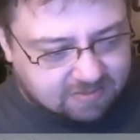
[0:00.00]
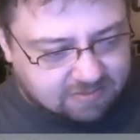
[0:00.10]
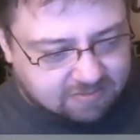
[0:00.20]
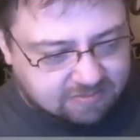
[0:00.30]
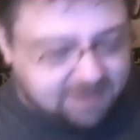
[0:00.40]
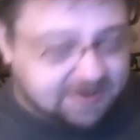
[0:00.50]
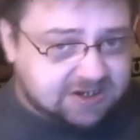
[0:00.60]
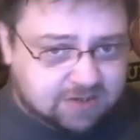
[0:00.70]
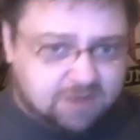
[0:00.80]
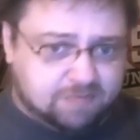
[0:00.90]
maybe
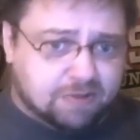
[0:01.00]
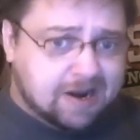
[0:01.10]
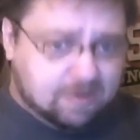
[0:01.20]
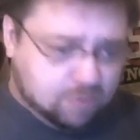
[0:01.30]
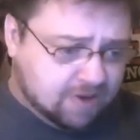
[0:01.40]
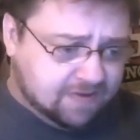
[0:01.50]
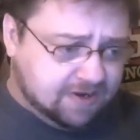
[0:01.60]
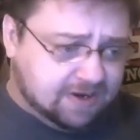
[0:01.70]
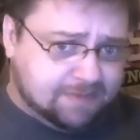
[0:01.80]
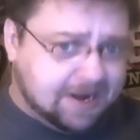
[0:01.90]
someone brought one of
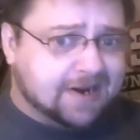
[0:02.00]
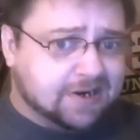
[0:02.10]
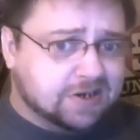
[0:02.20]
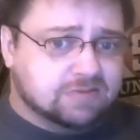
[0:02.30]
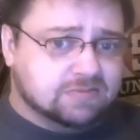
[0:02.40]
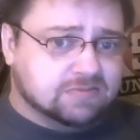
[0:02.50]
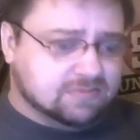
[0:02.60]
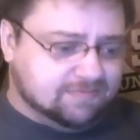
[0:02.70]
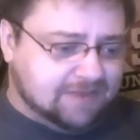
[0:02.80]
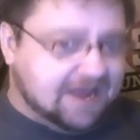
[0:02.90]
the padded
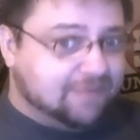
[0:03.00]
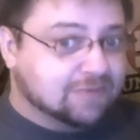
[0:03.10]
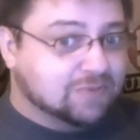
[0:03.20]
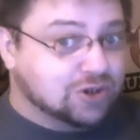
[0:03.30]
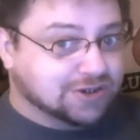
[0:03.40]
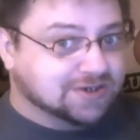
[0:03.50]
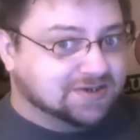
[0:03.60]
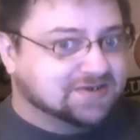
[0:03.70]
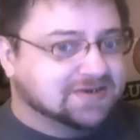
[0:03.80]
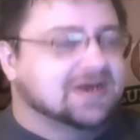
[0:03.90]
bathroom
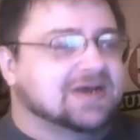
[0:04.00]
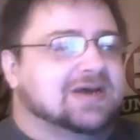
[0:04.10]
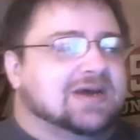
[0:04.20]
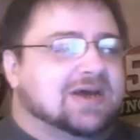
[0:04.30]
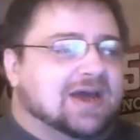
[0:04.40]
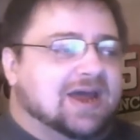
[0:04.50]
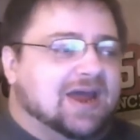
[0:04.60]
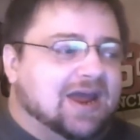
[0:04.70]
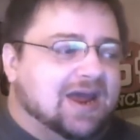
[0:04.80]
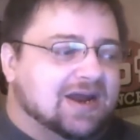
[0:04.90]
cushions,
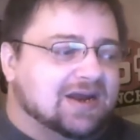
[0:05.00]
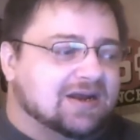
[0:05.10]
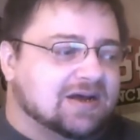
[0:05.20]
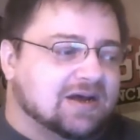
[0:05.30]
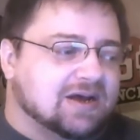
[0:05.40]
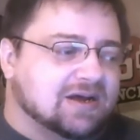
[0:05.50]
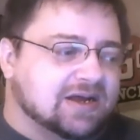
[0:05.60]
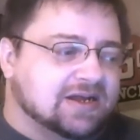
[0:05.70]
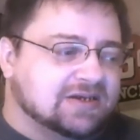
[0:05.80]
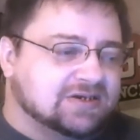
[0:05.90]
and
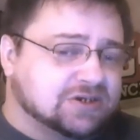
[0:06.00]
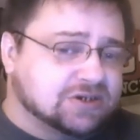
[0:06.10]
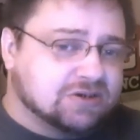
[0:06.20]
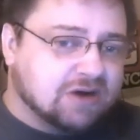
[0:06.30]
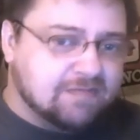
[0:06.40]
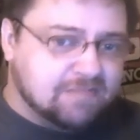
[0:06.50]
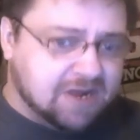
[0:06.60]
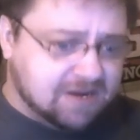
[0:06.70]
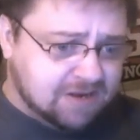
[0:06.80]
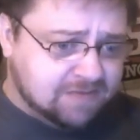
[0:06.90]
it's described
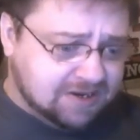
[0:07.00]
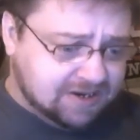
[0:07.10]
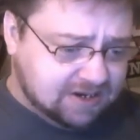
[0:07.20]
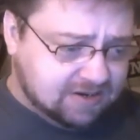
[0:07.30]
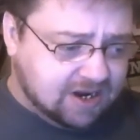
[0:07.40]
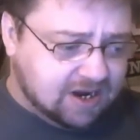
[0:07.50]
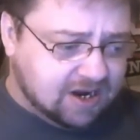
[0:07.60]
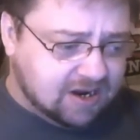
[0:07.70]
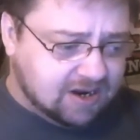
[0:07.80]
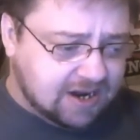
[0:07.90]
maybe
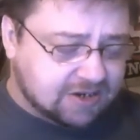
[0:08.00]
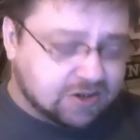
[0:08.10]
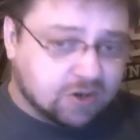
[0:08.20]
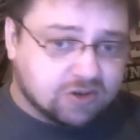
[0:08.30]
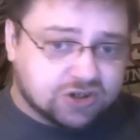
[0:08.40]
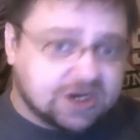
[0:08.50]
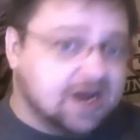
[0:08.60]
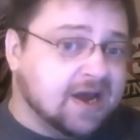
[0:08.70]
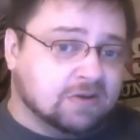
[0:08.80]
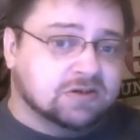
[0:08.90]
an adult
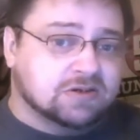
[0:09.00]
child